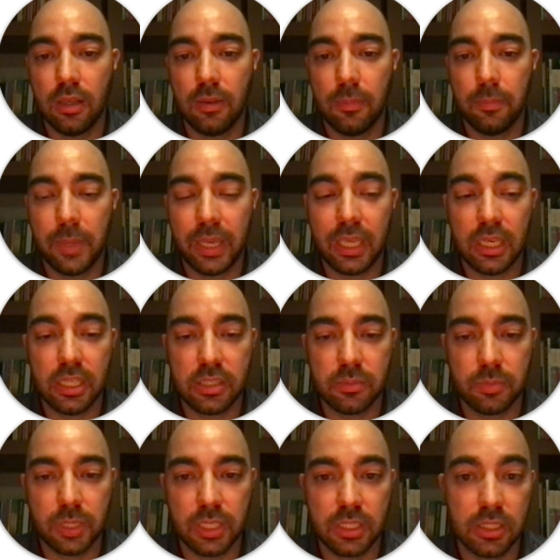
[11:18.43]
mechanism
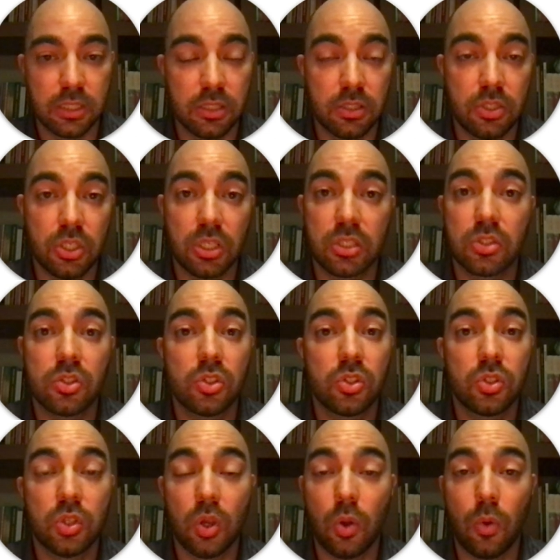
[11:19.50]
because it's just
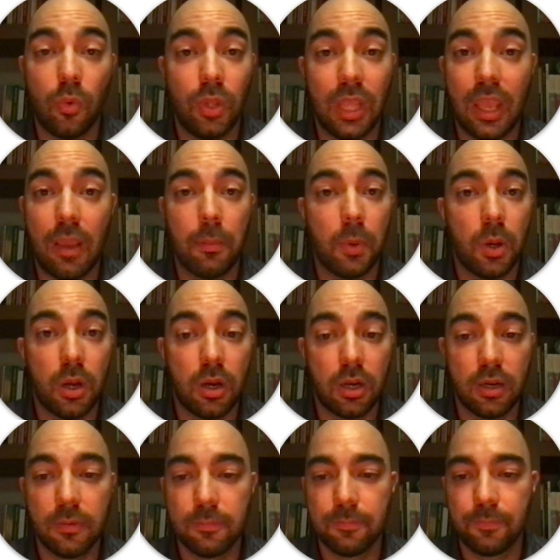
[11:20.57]
so damn hard,
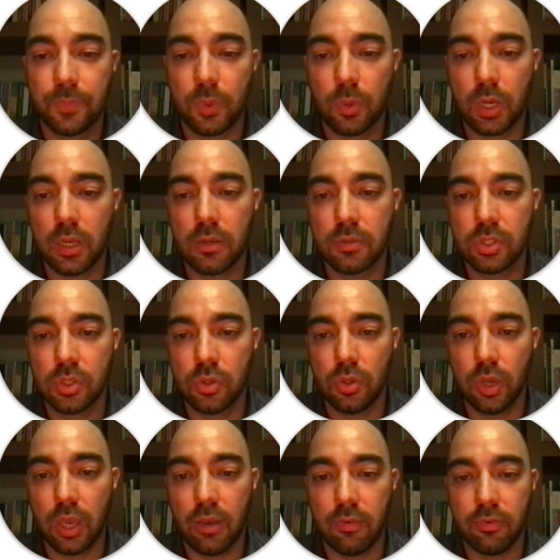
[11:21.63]
right? So you
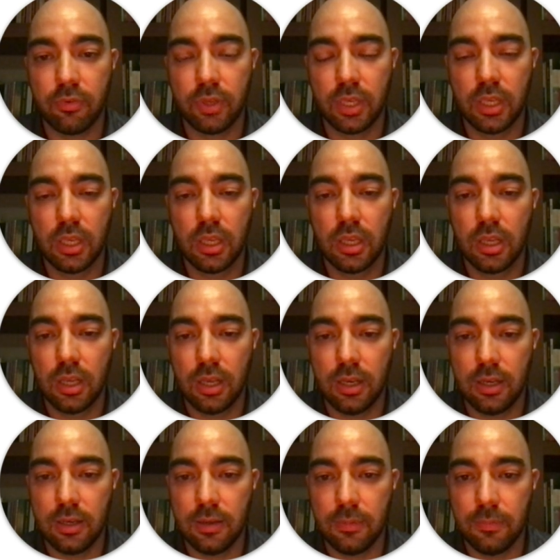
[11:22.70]
have
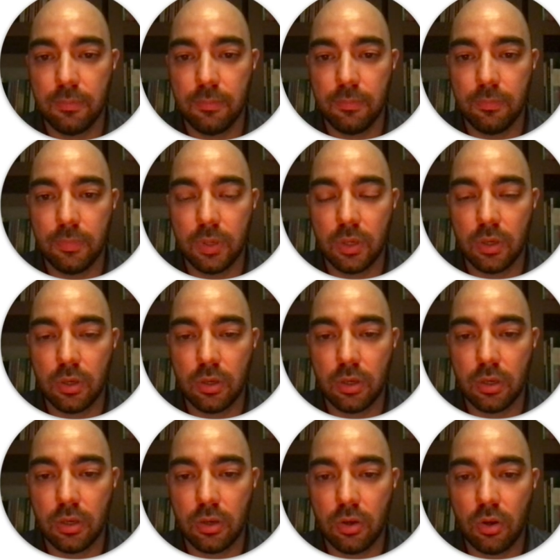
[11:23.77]

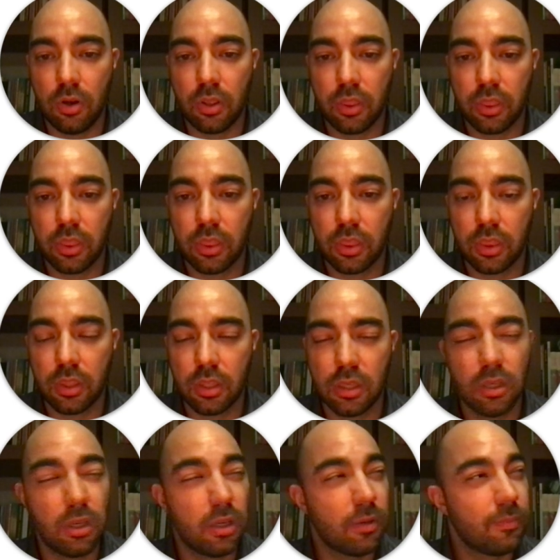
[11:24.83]

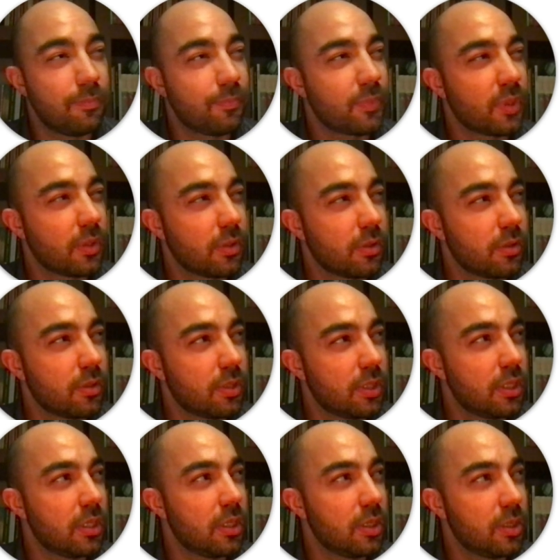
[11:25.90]

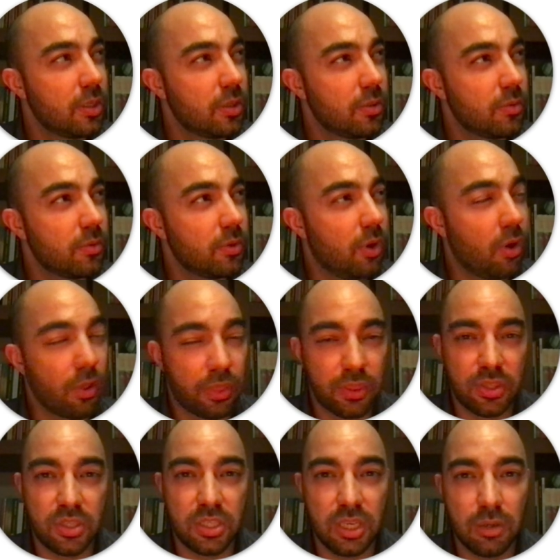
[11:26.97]

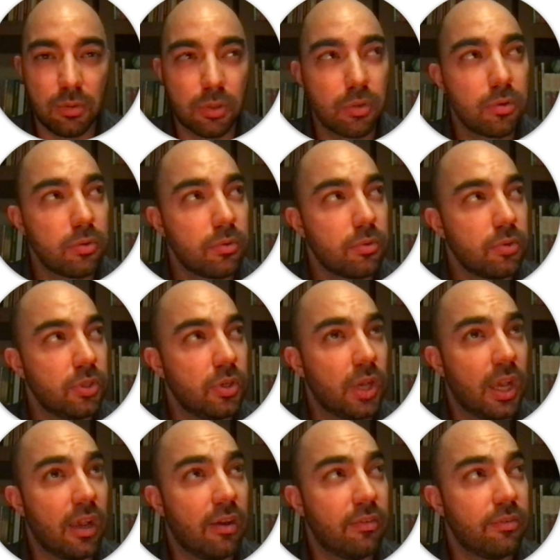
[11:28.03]
Auth0, you
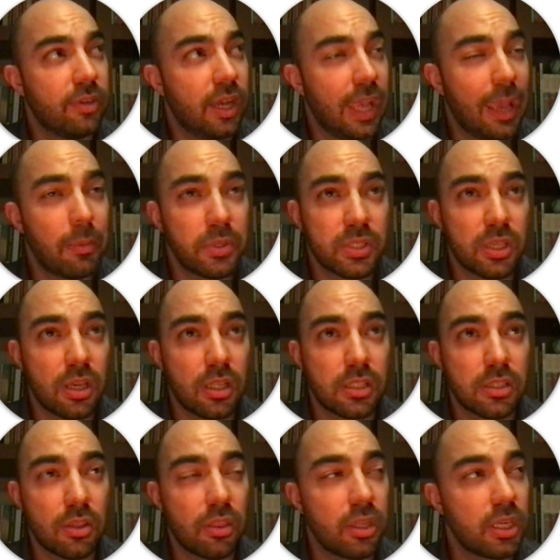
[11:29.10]
have Amazon's
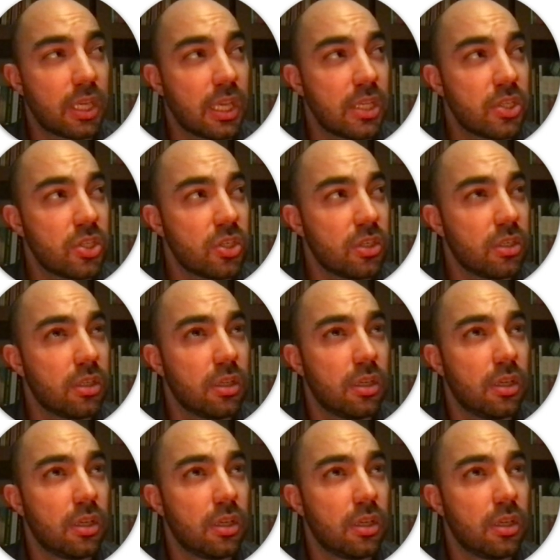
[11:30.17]
authentication,